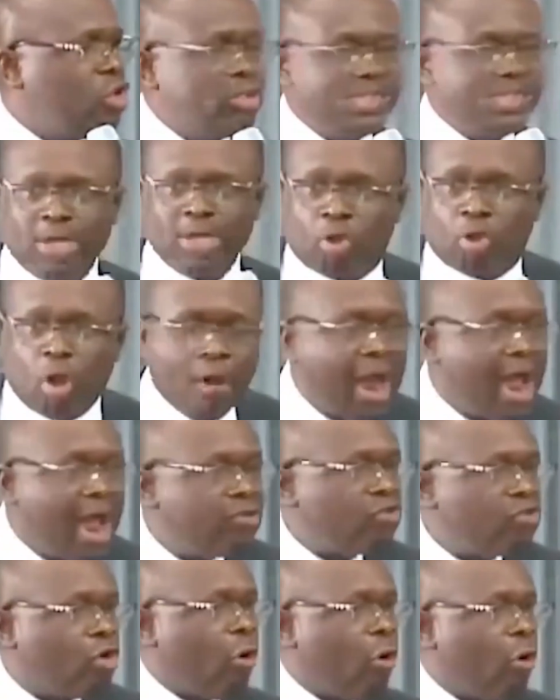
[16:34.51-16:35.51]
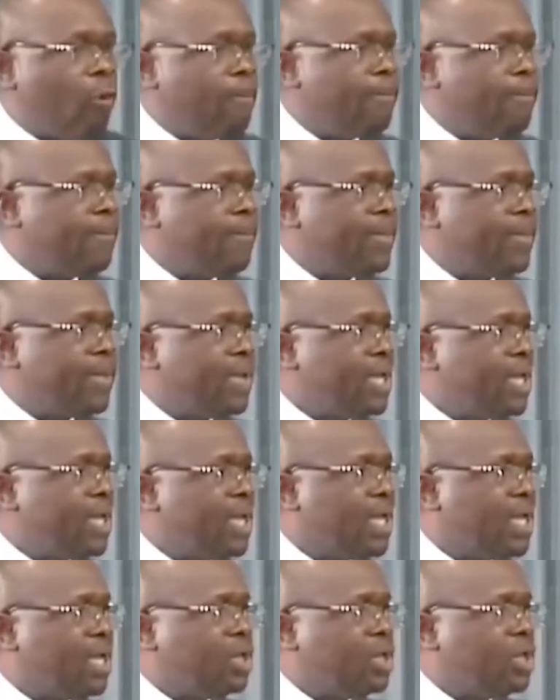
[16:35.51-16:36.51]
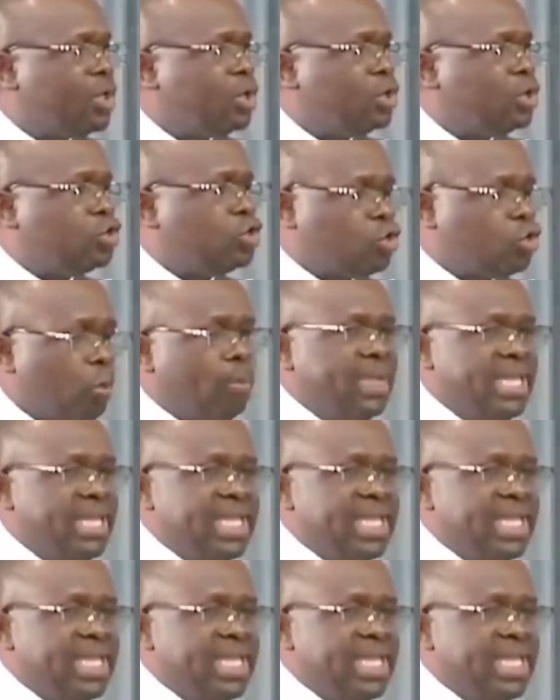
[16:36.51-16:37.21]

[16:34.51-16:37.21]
using Corel Draw to